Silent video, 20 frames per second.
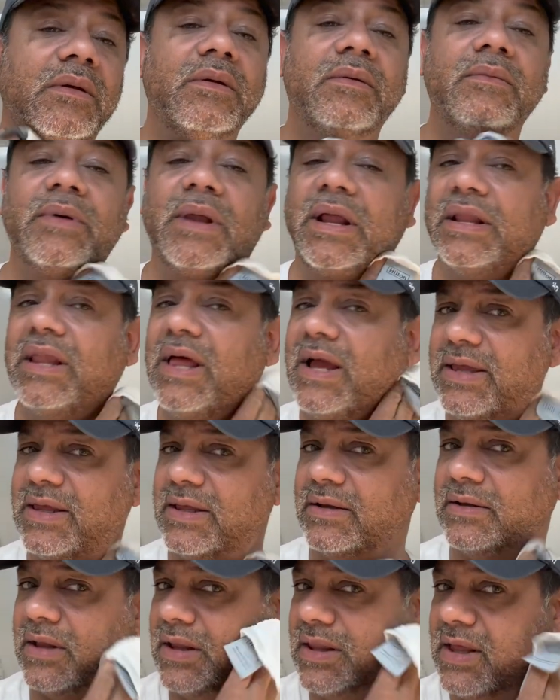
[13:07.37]
But I like
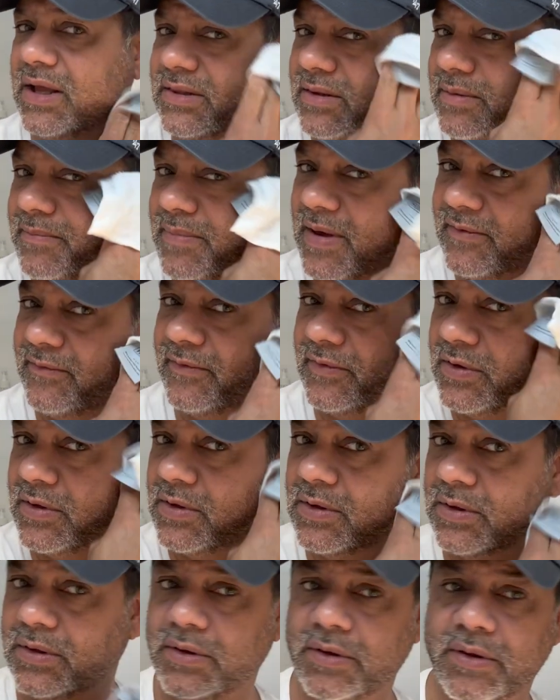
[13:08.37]
it. I like the
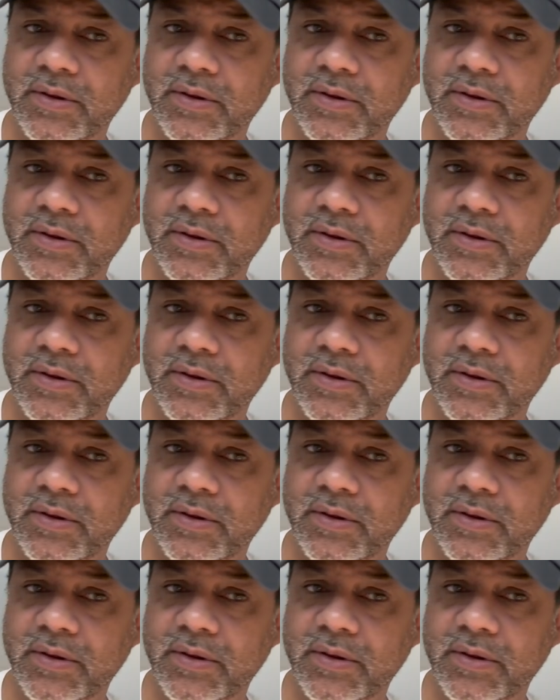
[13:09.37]
bevel.